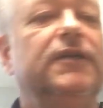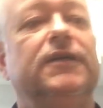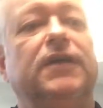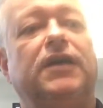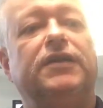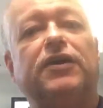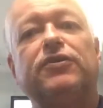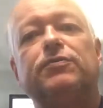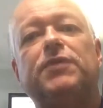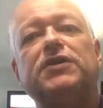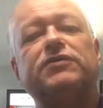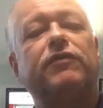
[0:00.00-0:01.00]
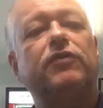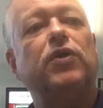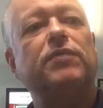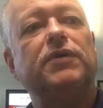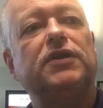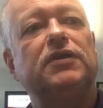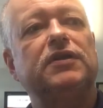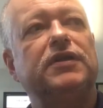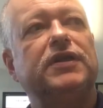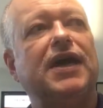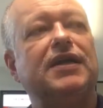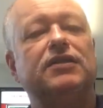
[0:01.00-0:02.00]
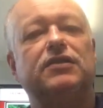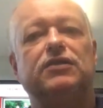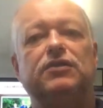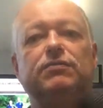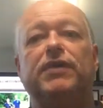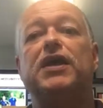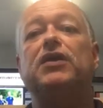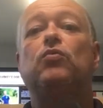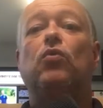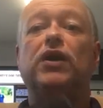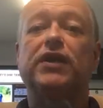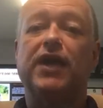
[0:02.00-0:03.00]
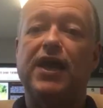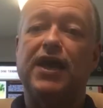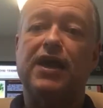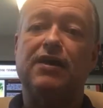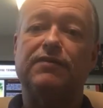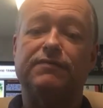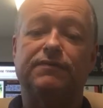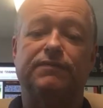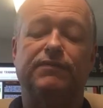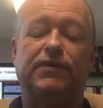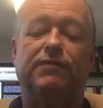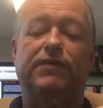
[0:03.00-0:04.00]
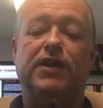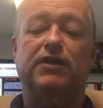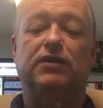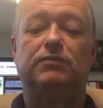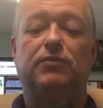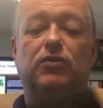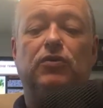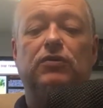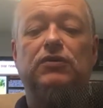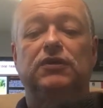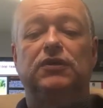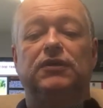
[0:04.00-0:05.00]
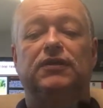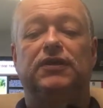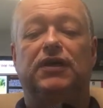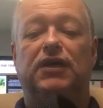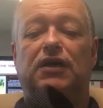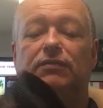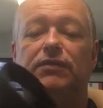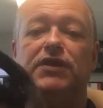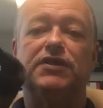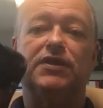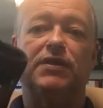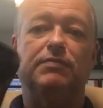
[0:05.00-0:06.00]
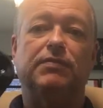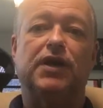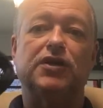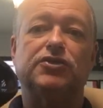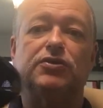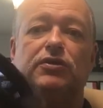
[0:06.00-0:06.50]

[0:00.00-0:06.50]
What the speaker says: Another piece of equipment that you may want to have available is a muzzle